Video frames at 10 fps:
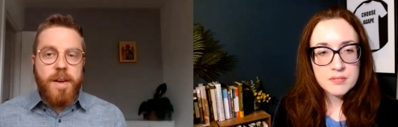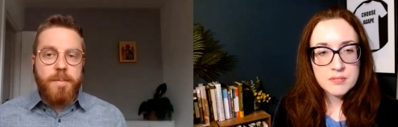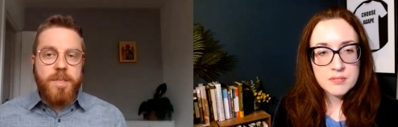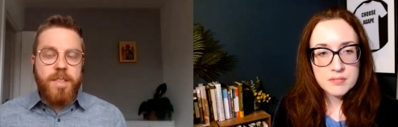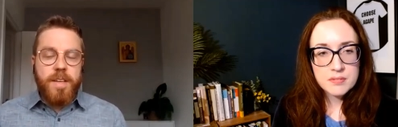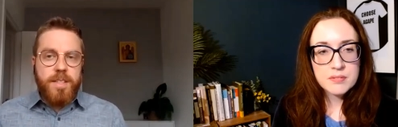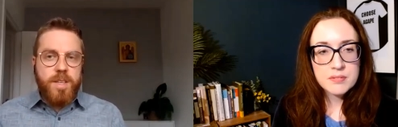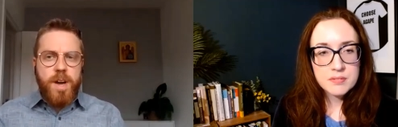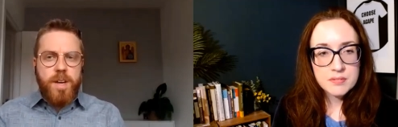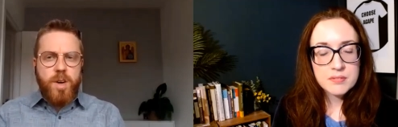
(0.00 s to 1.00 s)
Speaker 1: Um, so I mm-hmm.
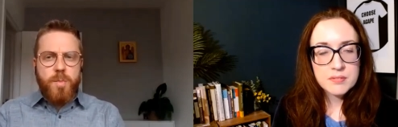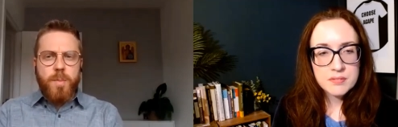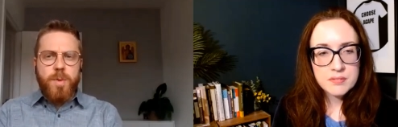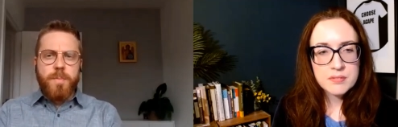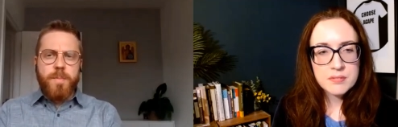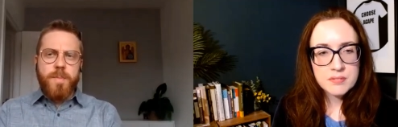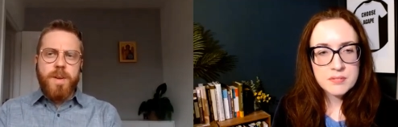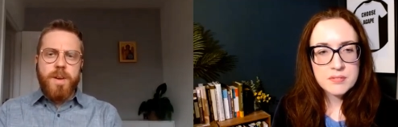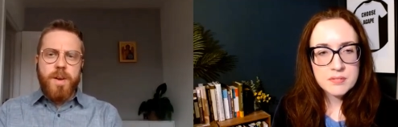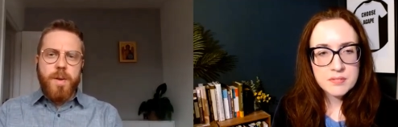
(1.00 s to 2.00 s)
think it's a wider problem
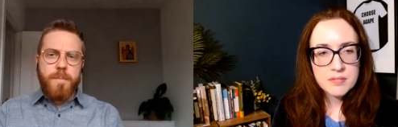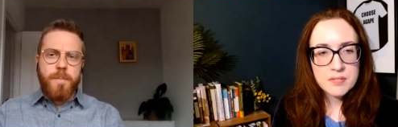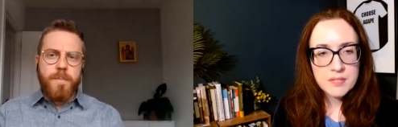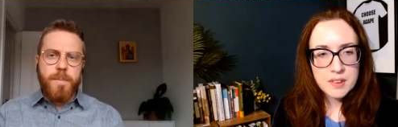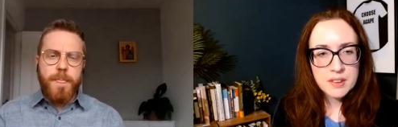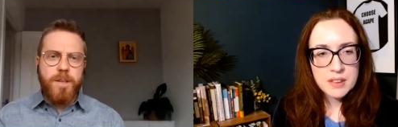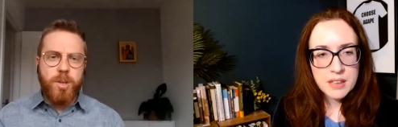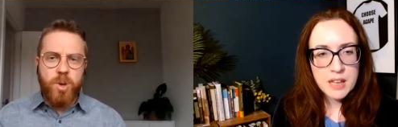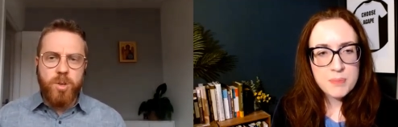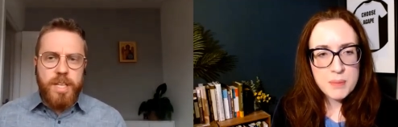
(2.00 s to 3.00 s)
um,
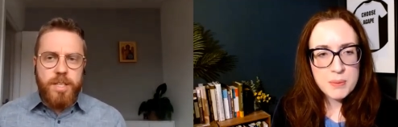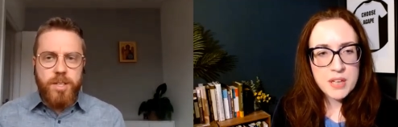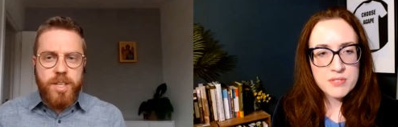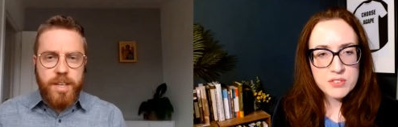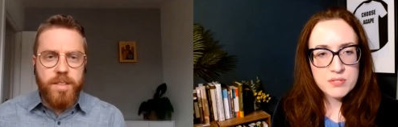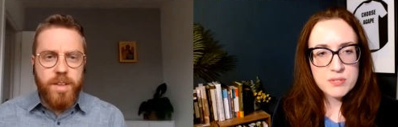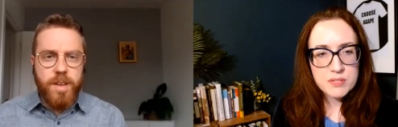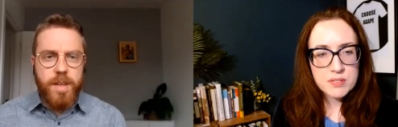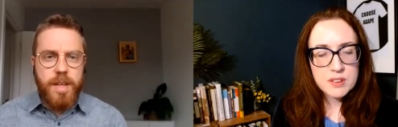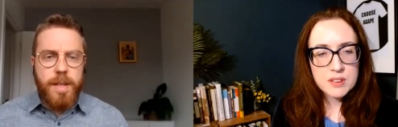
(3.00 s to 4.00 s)
and not only
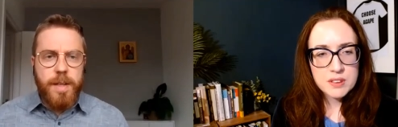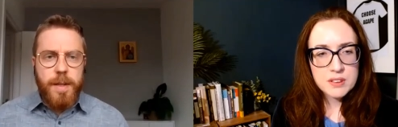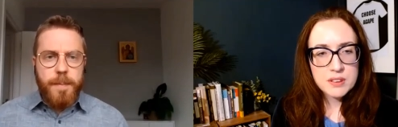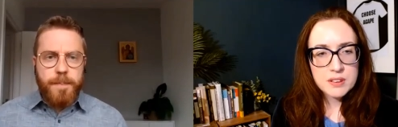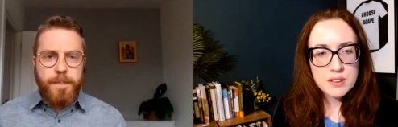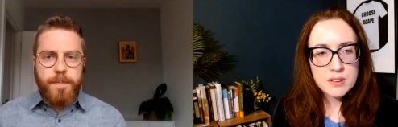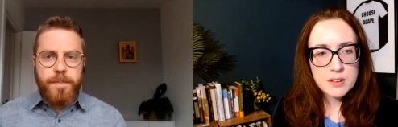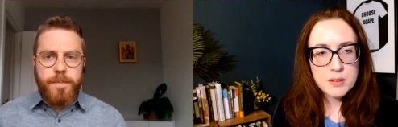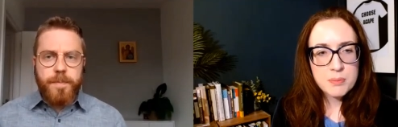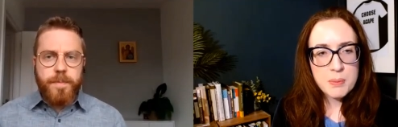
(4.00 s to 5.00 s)
touching the. Uh,
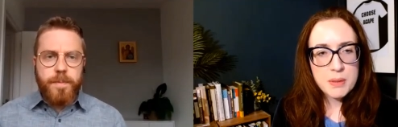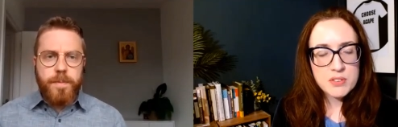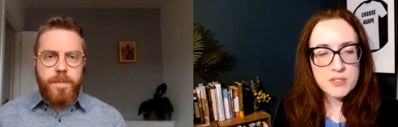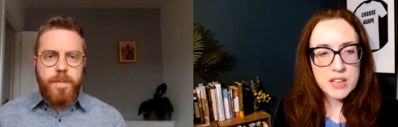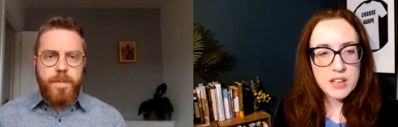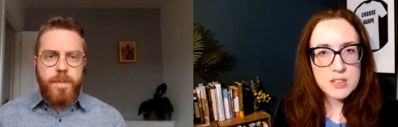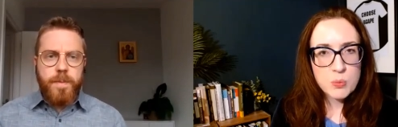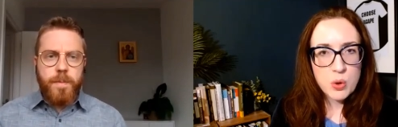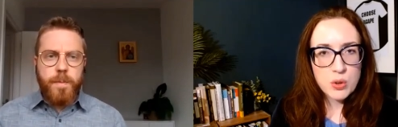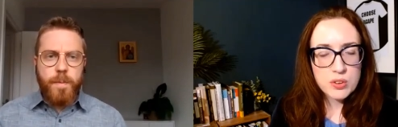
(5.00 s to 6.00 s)
Speaker 2: people have to realize
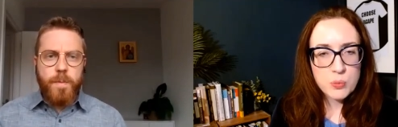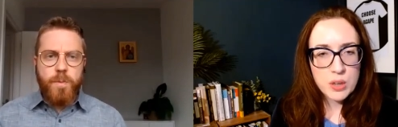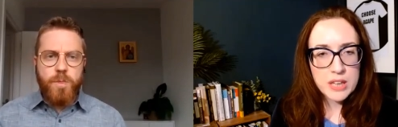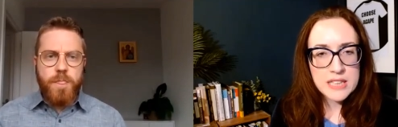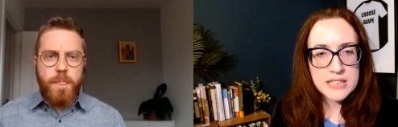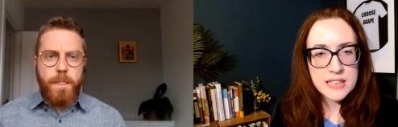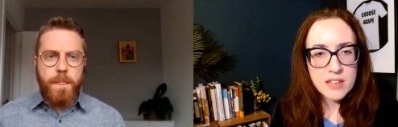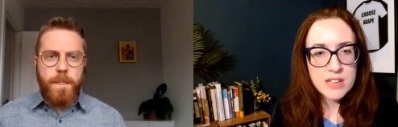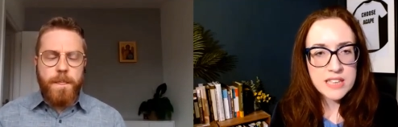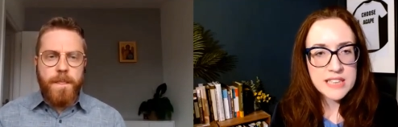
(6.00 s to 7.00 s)
what what it is that
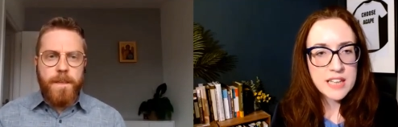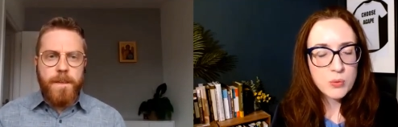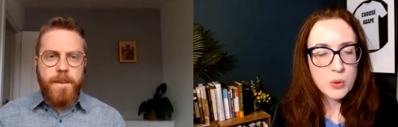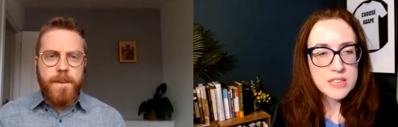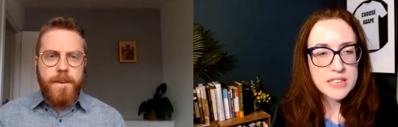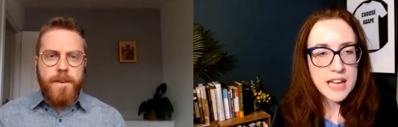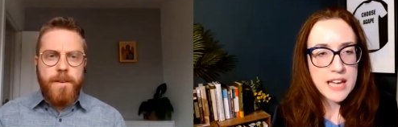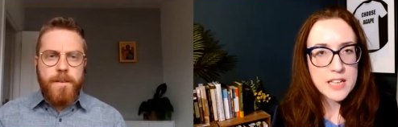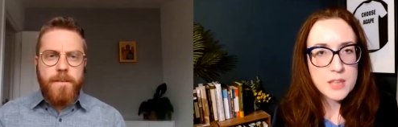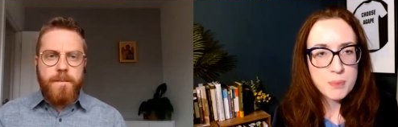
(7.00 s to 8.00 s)
they're really saying. What is the
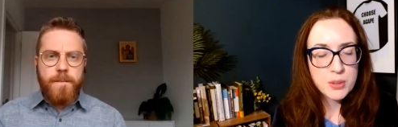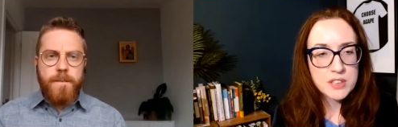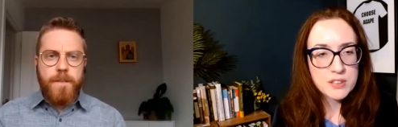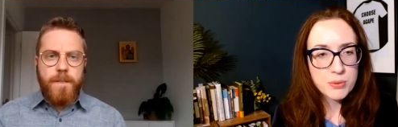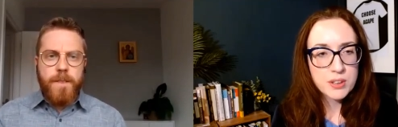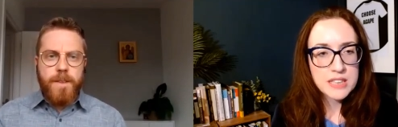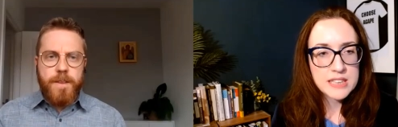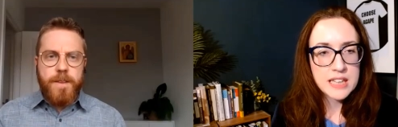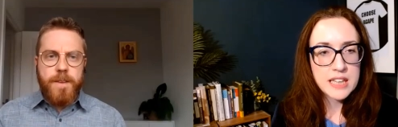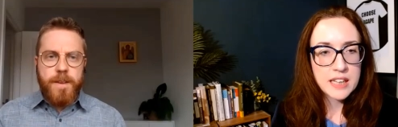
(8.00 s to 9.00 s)
end point of what they're
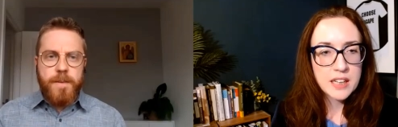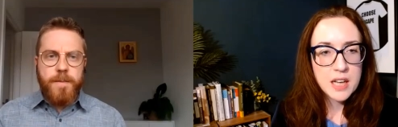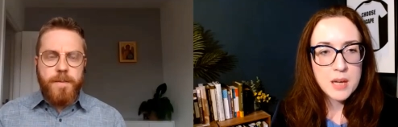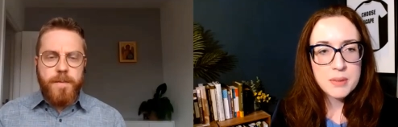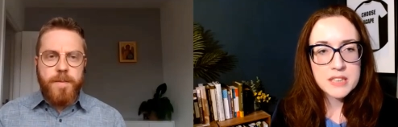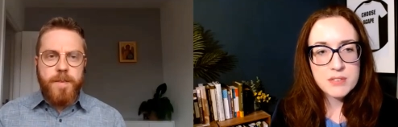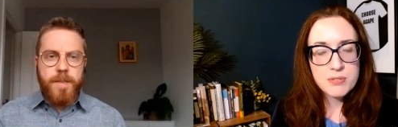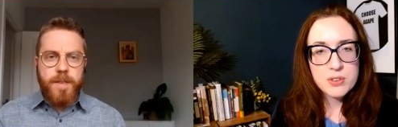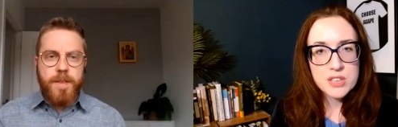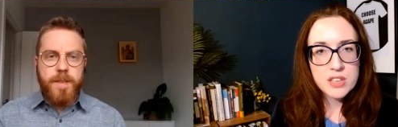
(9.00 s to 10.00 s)
saying? Yeah. Because if
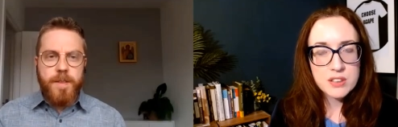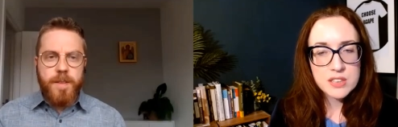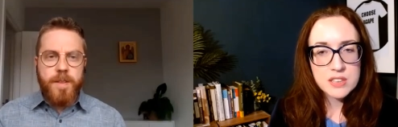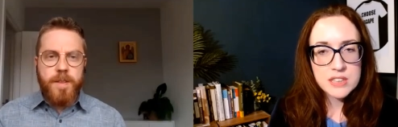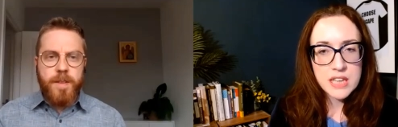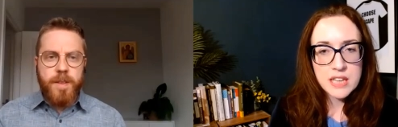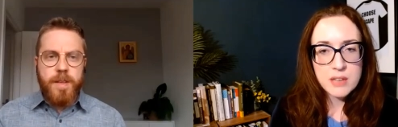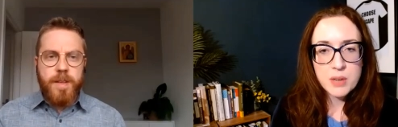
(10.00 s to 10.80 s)
you start to say,